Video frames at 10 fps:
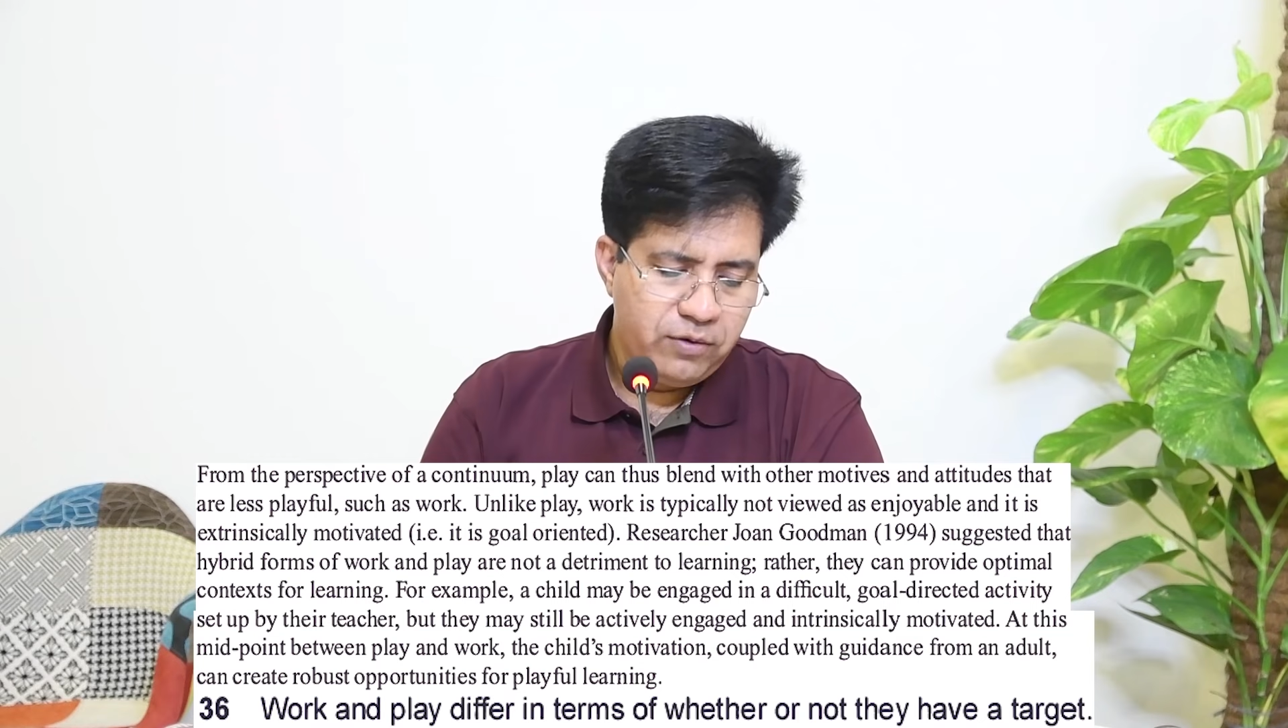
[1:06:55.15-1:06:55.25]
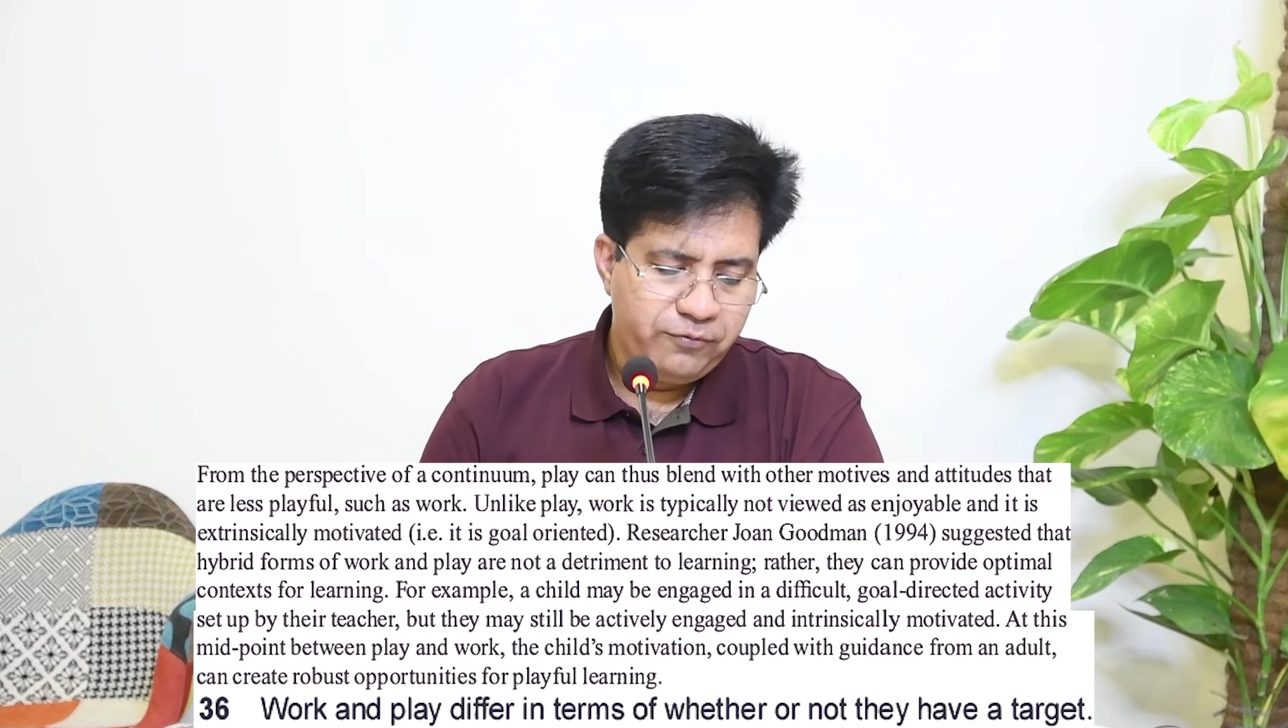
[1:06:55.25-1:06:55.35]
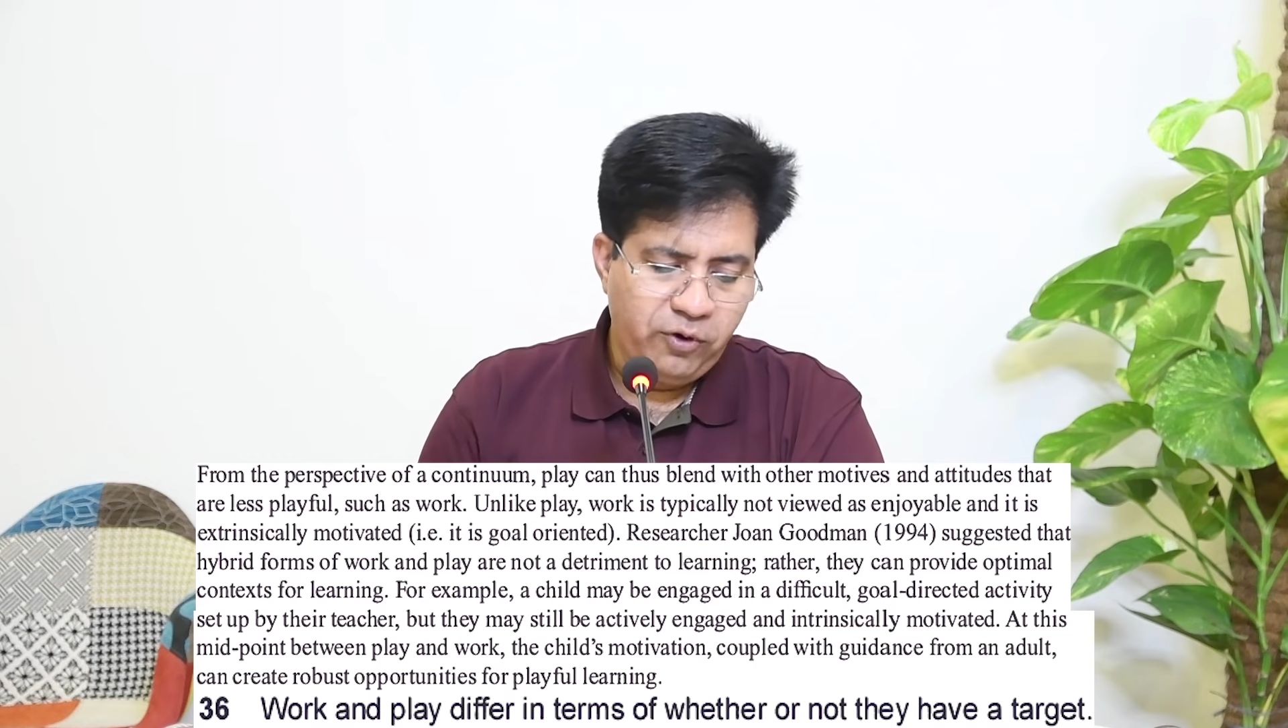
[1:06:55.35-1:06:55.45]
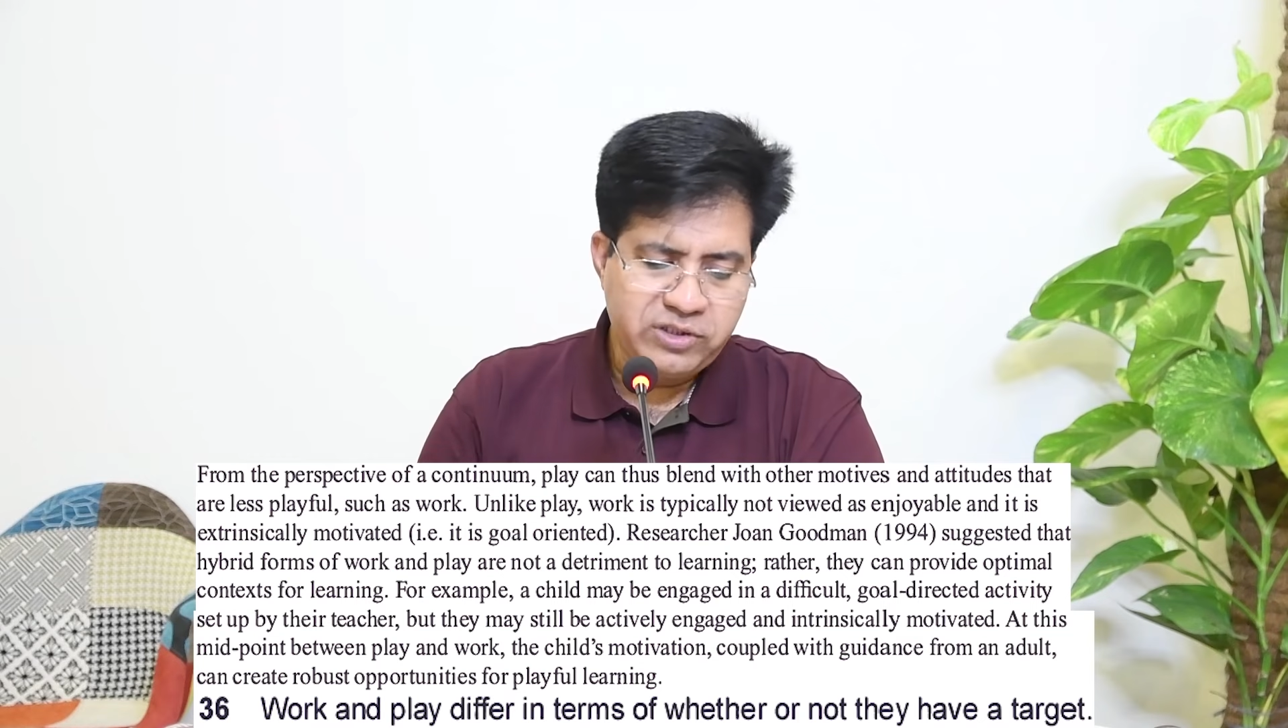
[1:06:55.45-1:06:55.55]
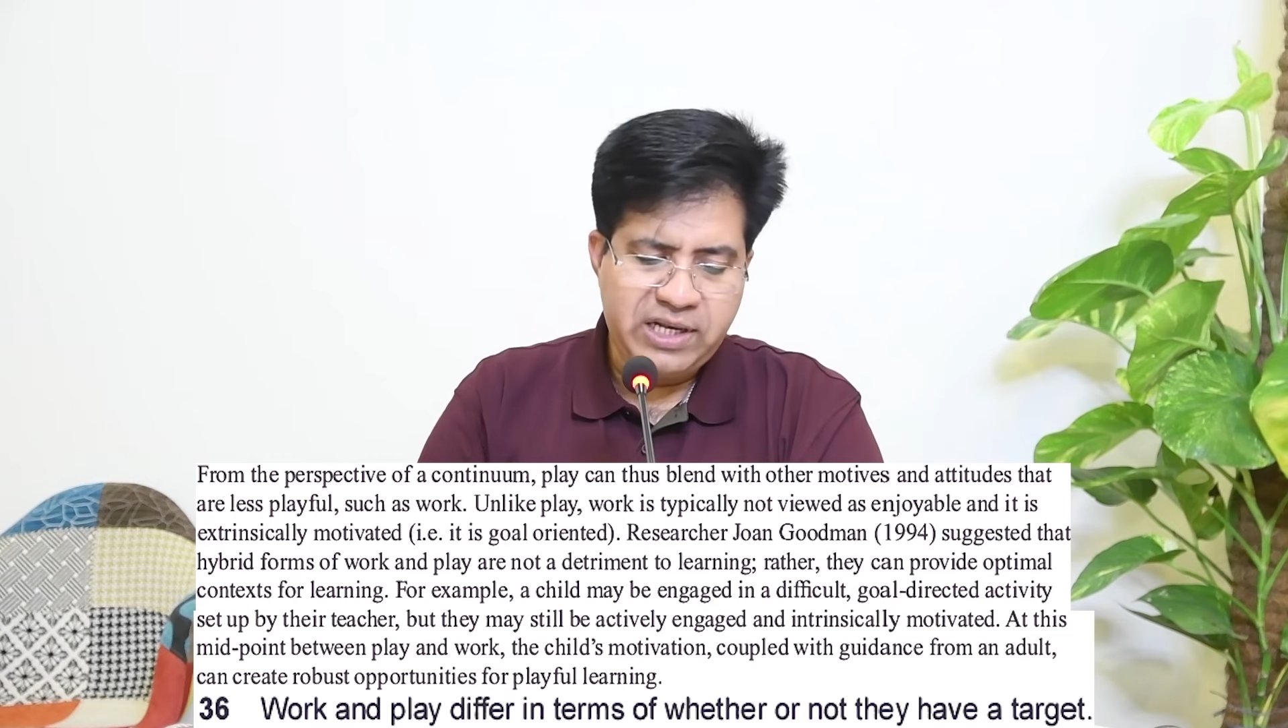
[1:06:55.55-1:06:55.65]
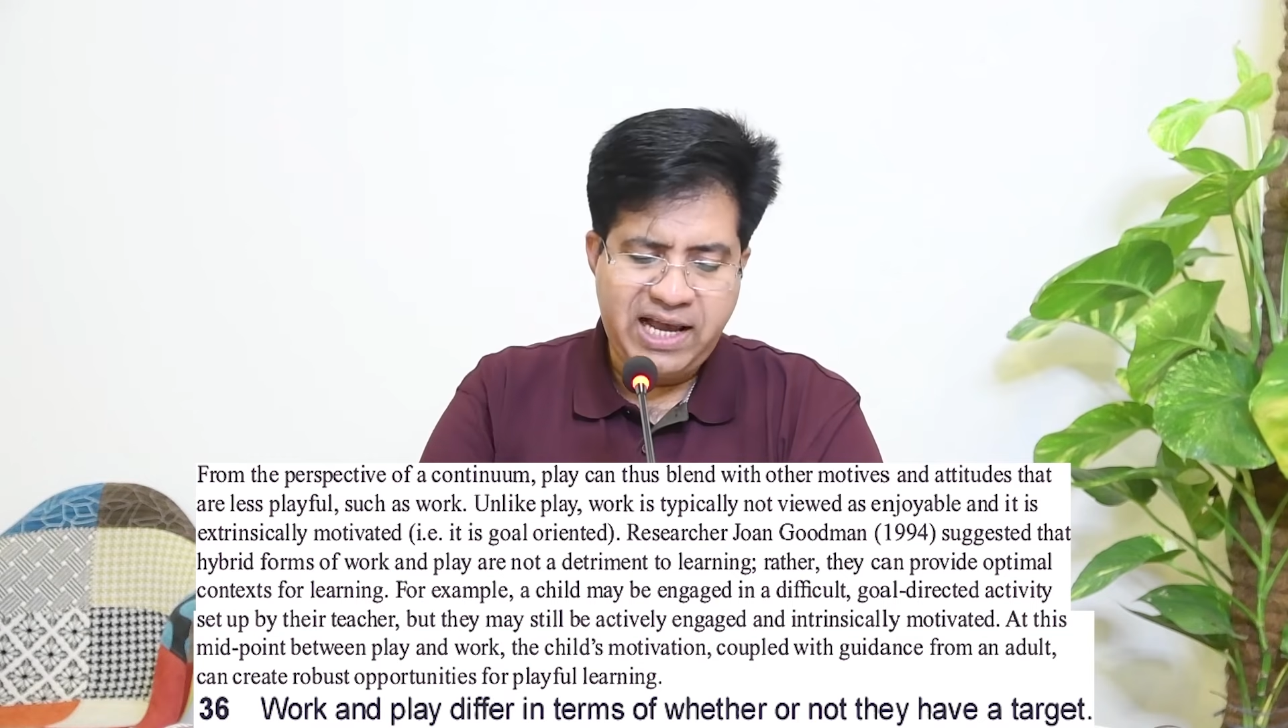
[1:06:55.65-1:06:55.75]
4th